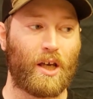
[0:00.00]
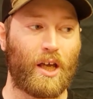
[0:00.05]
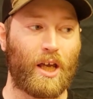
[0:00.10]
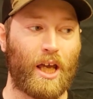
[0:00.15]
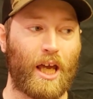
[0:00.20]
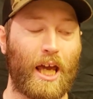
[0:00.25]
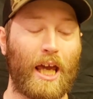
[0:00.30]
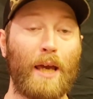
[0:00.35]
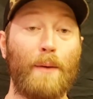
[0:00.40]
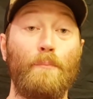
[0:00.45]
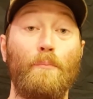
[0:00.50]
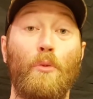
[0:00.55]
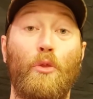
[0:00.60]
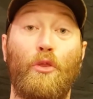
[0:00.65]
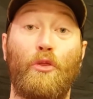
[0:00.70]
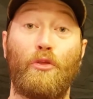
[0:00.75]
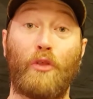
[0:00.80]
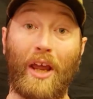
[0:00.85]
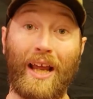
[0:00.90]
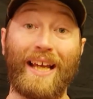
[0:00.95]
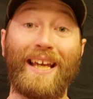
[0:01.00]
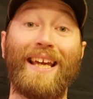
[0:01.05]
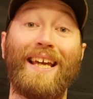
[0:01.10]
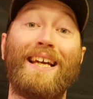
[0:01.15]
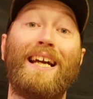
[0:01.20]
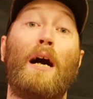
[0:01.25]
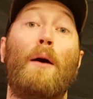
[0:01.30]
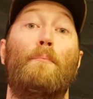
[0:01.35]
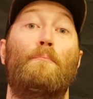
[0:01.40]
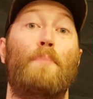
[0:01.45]
him
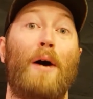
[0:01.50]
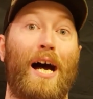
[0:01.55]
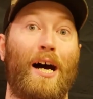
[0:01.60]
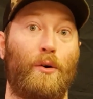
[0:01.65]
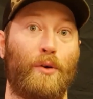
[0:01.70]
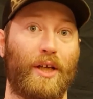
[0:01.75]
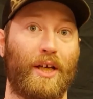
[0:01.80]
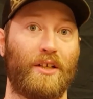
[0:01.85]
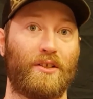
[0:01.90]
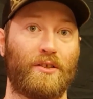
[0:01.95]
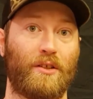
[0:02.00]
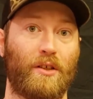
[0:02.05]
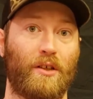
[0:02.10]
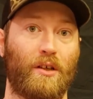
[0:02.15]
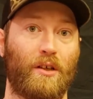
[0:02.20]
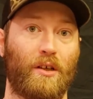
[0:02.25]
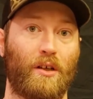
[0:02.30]
thinking about it,